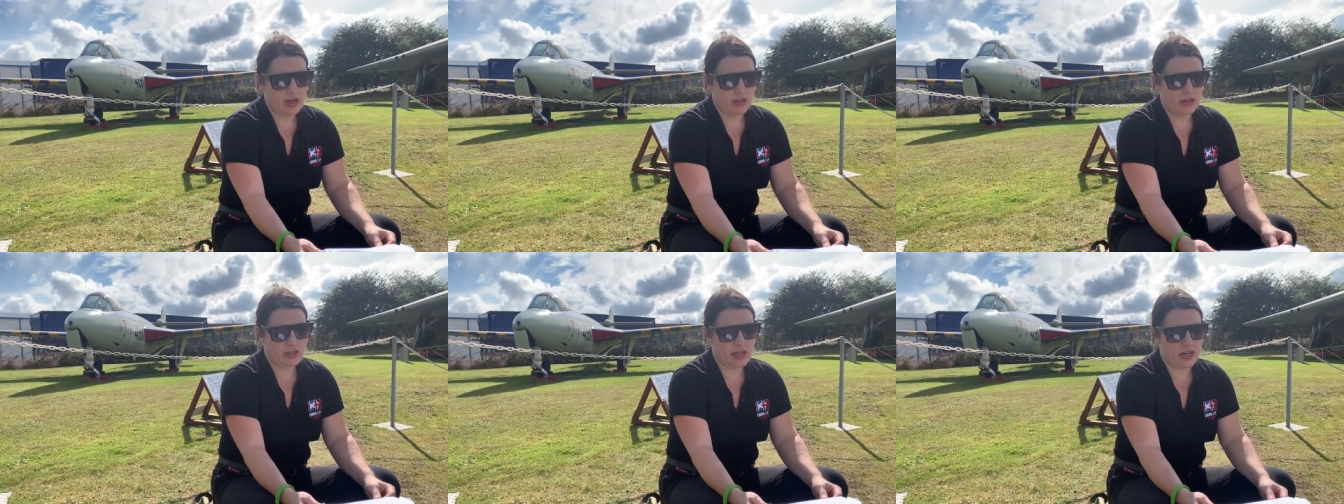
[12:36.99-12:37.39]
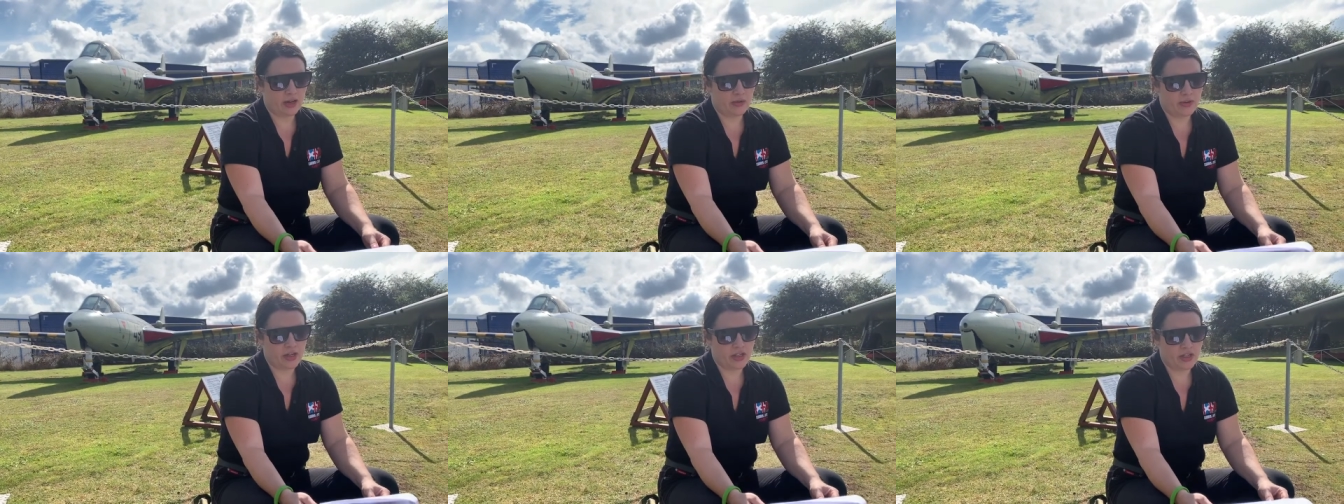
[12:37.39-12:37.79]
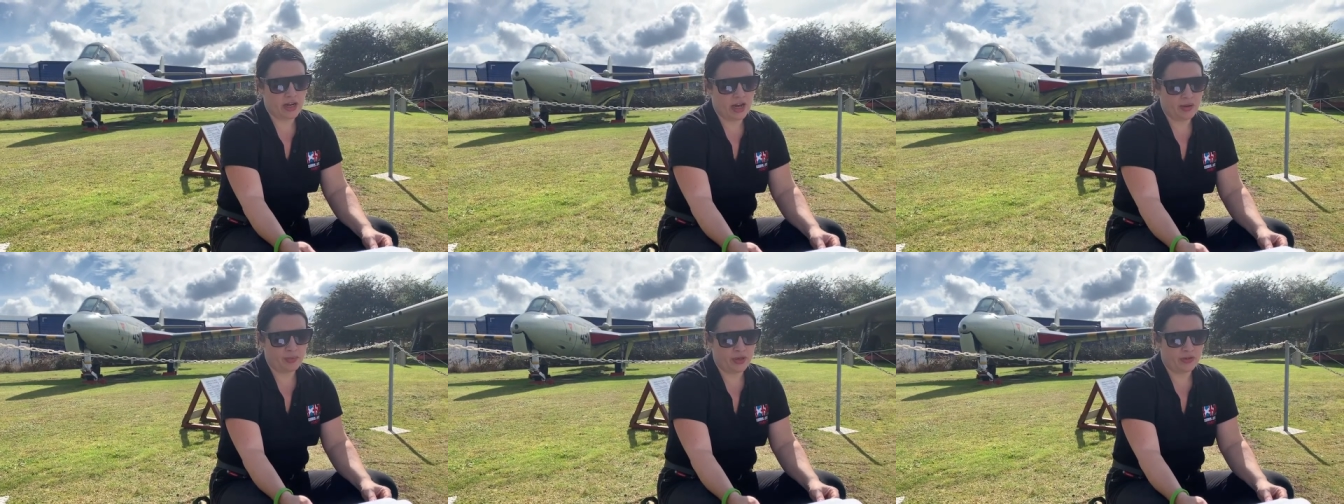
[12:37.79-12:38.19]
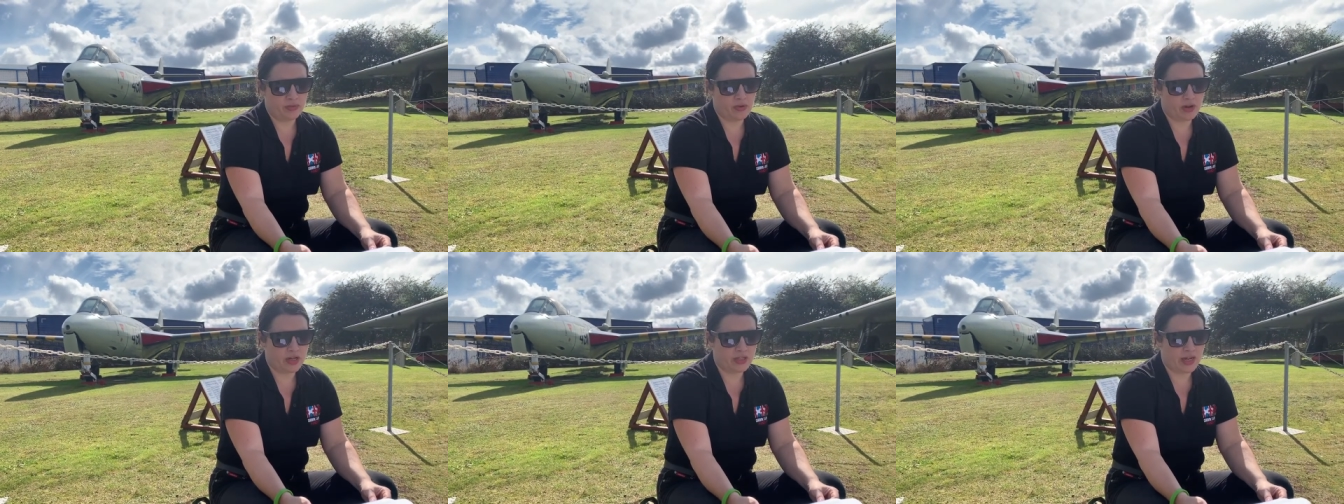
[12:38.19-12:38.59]
The Declaration and Bill of
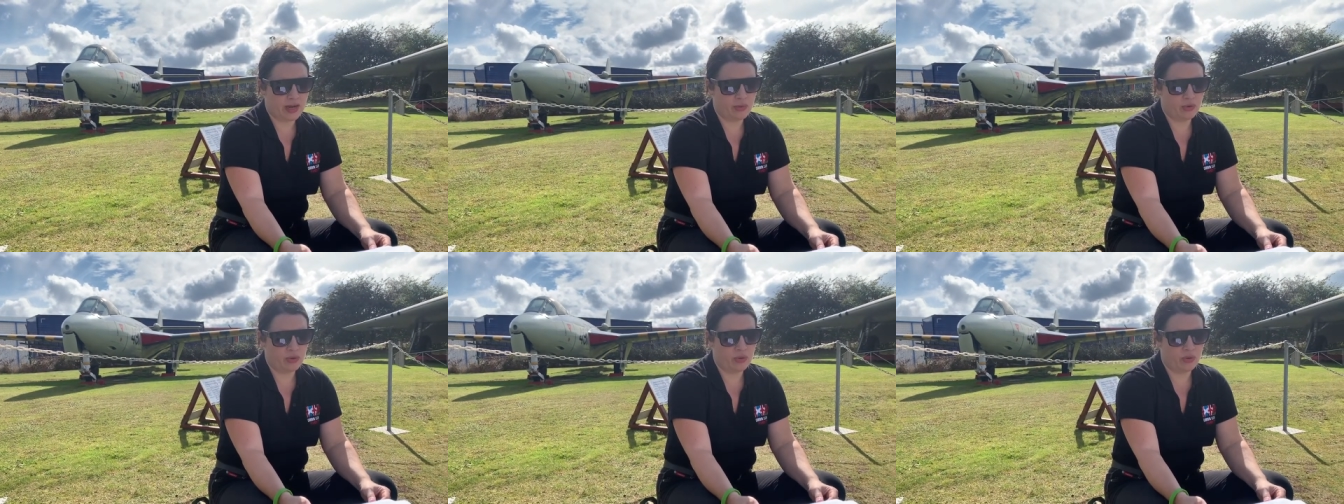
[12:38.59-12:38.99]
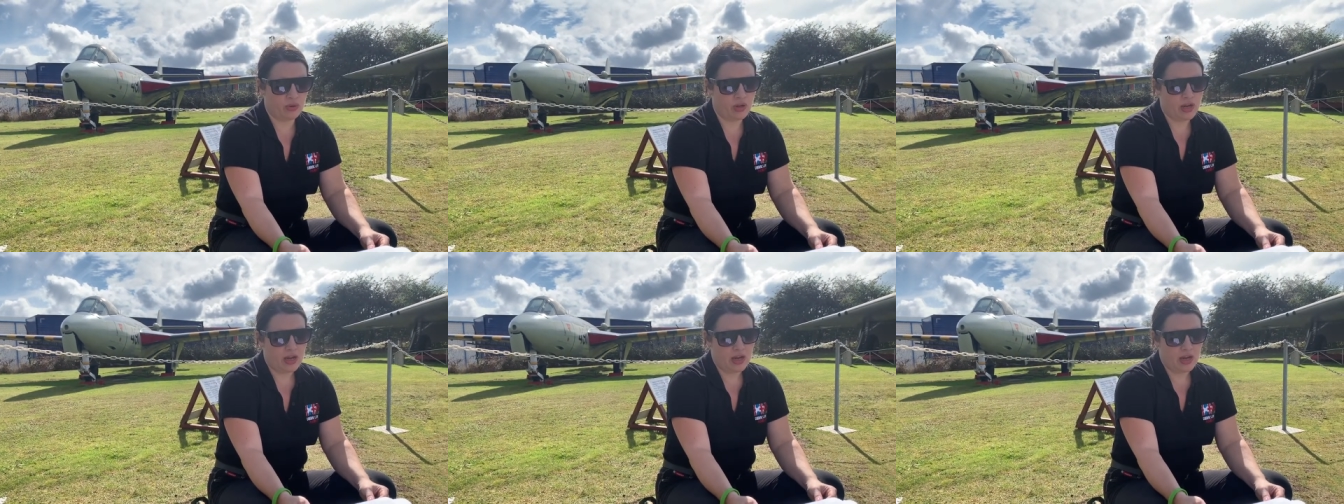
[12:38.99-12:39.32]
Rights outlaw